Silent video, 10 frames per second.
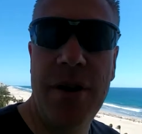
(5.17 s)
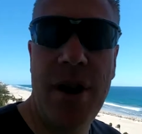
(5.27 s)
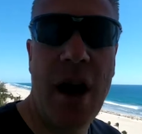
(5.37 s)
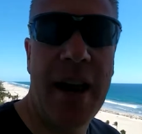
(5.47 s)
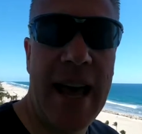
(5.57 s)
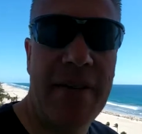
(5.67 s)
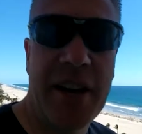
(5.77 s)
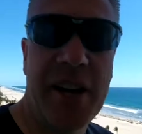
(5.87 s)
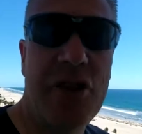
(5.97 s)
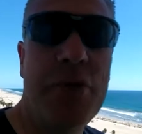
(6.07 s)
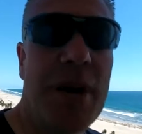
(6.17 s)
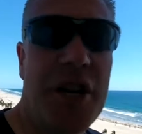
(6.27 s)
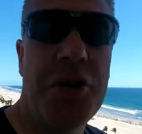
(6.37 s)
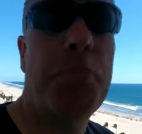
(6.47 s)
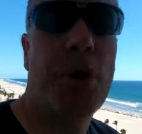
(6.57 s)
not having too
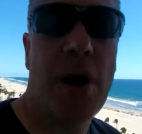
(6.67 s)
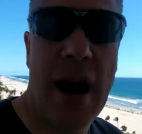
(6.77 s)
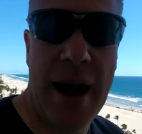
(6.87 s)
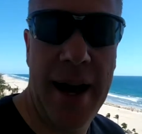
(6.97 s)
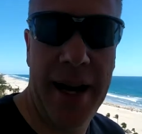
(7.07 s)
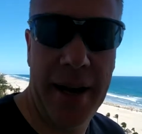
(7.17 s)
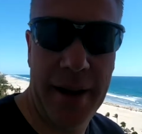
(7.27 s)
much pride.